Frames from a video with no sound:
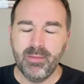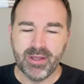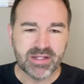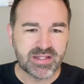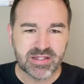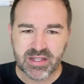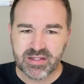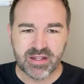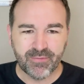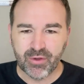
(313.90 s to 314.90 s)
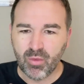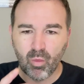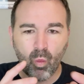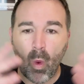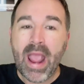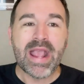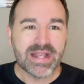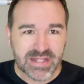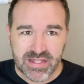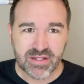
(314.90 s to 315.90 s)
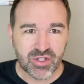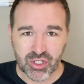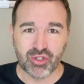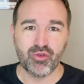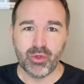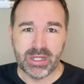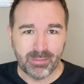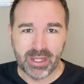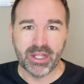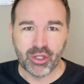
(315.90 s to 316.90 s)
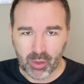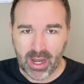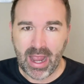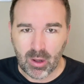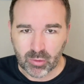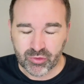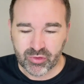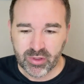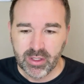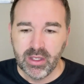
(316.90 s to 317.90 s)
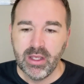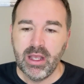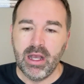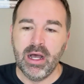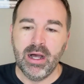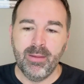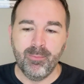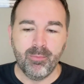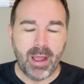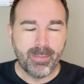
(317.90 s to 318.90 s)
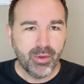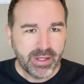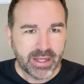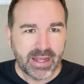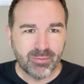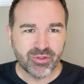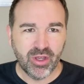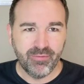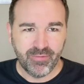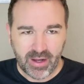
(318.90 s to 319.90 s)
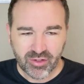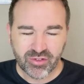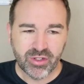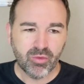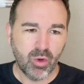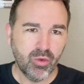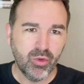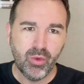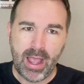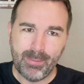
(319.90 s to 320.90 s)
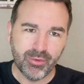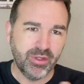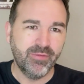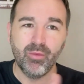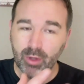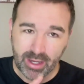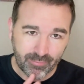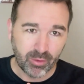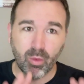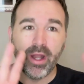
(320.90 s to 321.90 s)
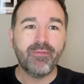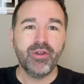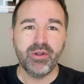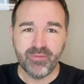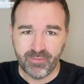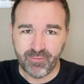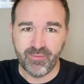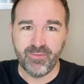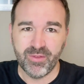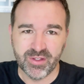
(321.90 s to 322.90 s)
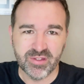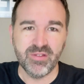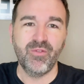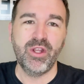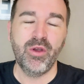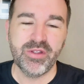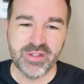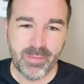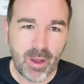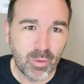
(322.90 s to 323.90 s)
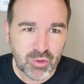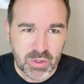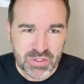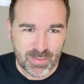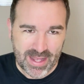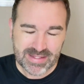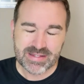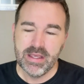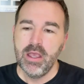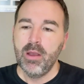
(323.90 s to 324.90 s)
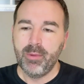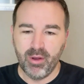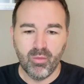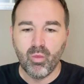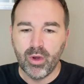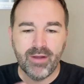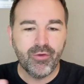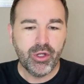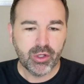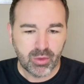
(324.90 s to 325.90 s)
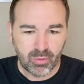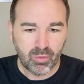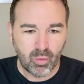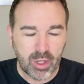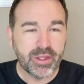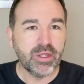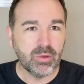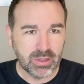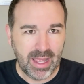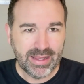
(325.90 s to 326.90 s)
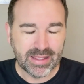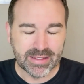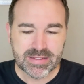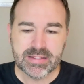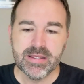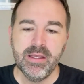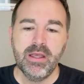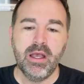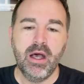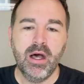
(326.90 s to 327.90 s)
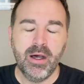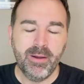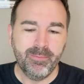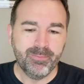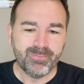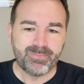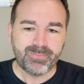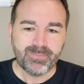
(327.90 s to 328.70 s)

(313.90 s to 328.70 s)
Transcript: It's 6 different ways to stream in your house. By putting an Amazon Fire Stick, Roku, Apple TV, whatever your this video isn't about which one's best, but whatever your one that you like is, um,